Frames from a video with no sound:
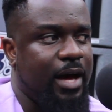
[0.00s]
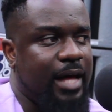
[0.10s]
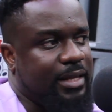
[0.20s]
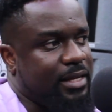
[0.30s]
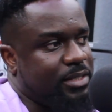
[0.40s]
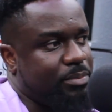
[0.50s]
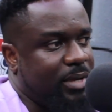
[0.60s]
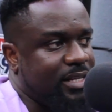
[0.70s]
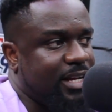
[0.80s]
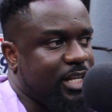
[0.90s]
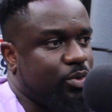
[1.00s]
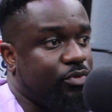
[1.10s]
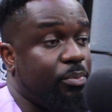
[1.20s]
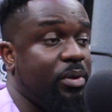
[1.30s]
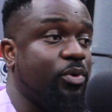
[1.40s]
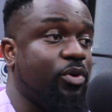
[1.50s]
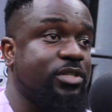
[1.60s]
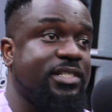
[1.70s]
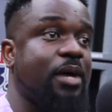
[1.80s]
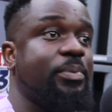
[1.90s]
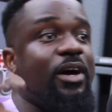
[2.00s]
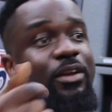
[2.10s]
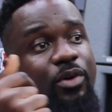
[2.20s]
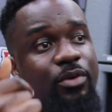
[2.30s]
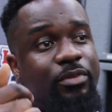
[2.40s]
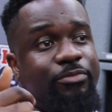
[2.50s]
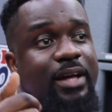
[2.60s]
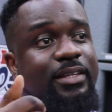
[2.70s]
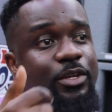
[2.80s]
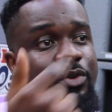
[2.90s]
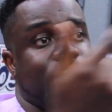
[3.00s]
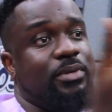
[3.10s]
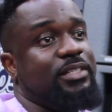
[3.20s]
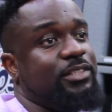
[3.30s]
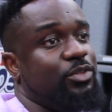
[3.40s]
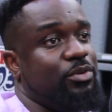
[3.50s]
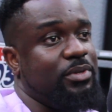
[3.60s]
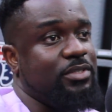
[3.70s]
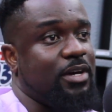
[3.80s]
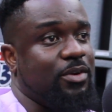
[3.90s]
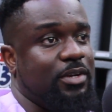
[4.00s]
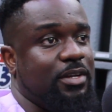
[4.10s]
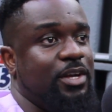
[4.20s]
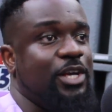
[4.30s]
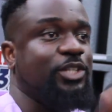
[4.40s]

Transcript: I think it's a blessing as well for people not snapping out of the fact that you're blessed and you're being Sarkodie.